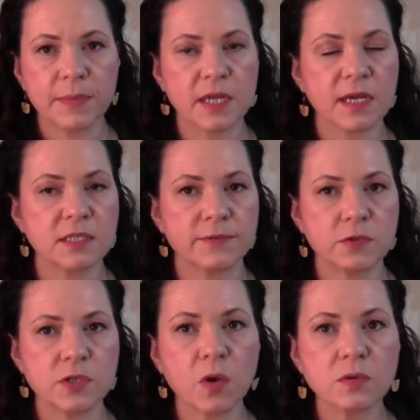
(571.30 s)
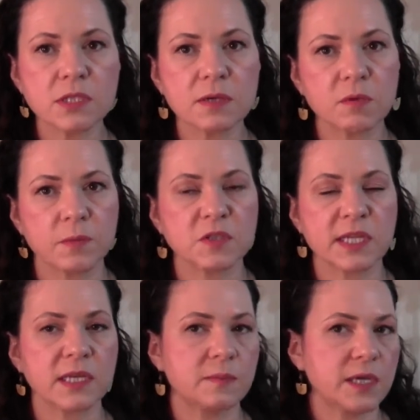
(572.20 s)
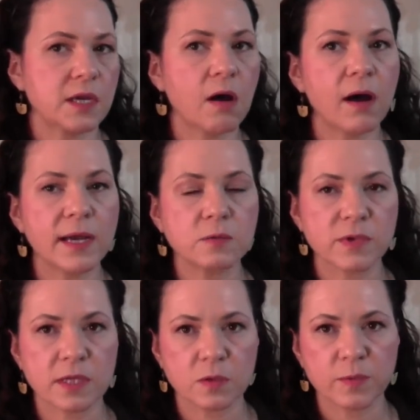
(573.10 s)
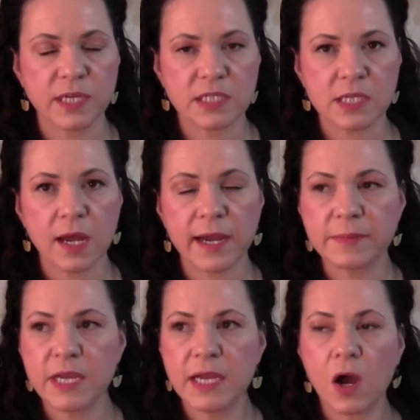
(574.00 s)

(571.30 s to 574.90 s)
Because if you don't, it will most likely be gone within a week's time.